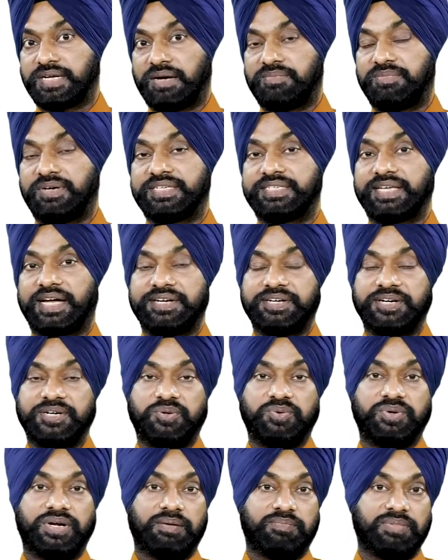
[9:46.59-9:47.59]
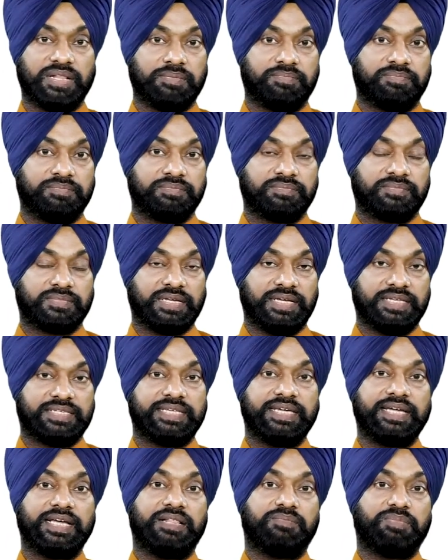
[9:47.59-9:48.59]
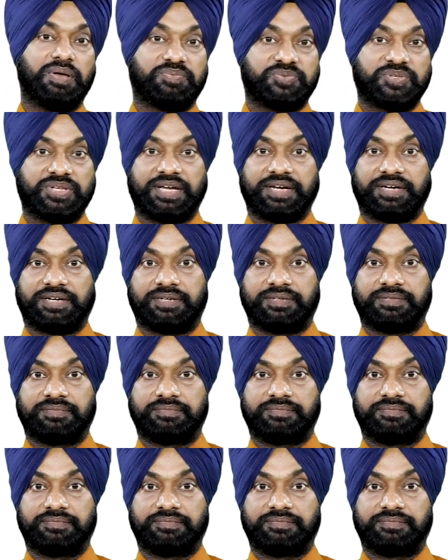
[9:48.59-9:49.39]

have decided to develop a single website.